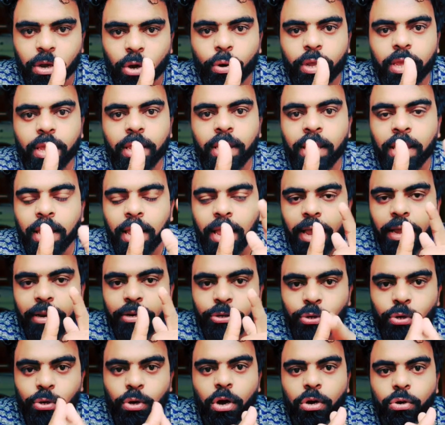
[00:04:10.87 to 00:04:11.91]
Okay, and
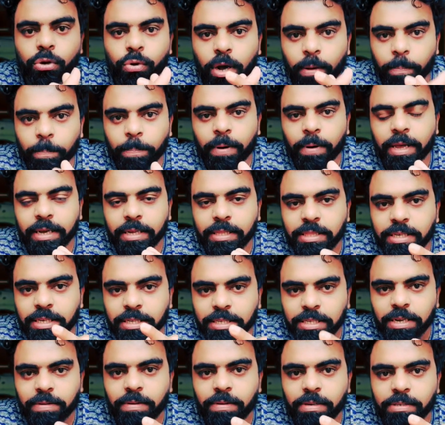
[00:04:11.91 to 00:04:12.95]
you got to apply the
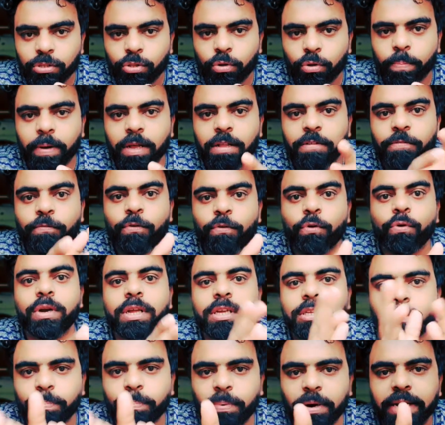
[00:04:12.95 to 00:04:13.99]
Seva Sindhu pass 4
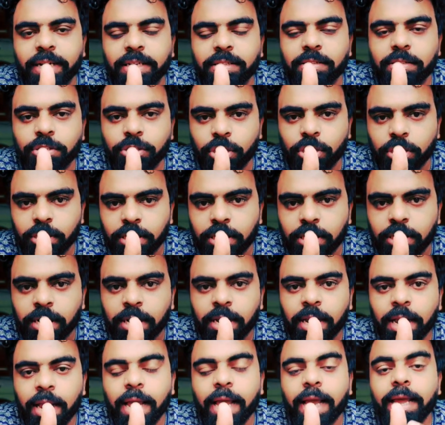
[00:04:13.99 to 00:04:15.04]
days prior to the journey,
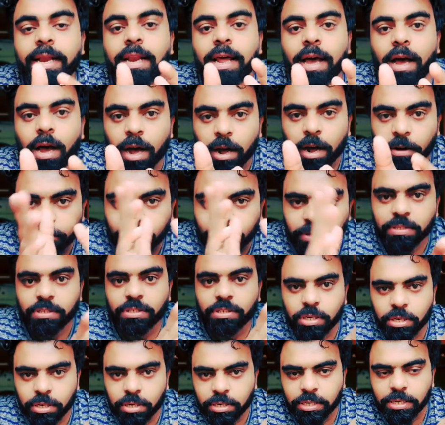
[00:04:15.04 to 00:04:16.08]
and after the
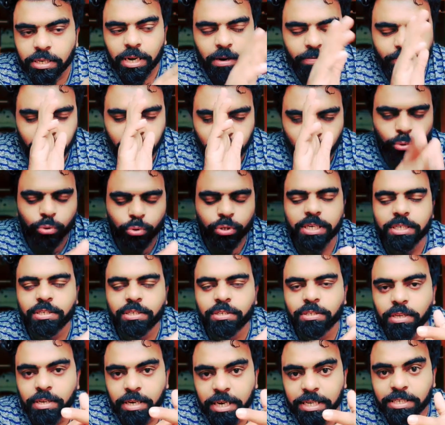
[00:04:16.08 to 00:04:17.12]
journey, after you reach
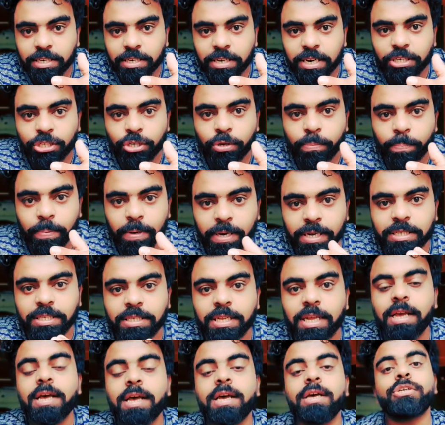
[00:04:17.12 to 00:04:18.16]
the destination place,
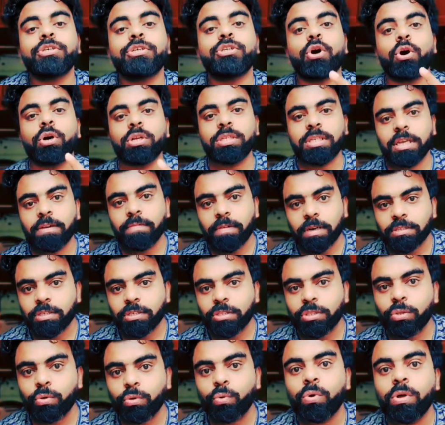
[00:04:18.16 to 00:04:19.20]
your Seva
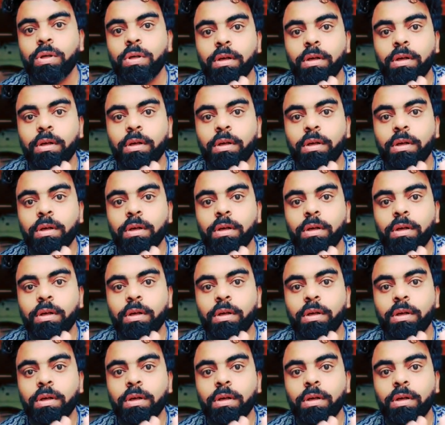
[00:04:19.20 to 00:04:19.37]
Sindhu